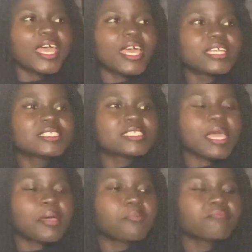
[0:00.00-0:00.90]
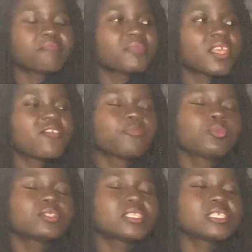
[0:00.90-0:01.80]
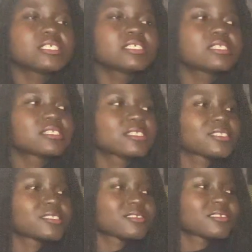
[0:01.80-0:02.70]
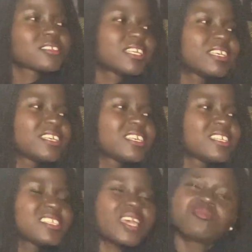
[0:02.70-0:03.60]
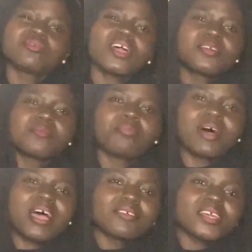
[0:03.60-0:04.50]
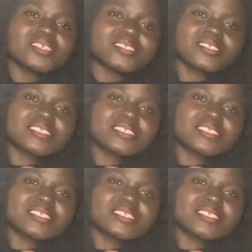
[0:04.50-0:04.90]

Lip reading: And they've put these temporary barriers